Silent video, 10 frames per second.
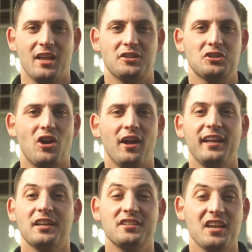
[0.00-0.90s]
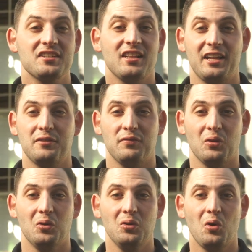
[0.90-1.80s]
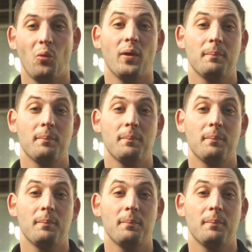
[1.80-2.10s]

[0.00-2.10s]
Designing a tessellated floor, when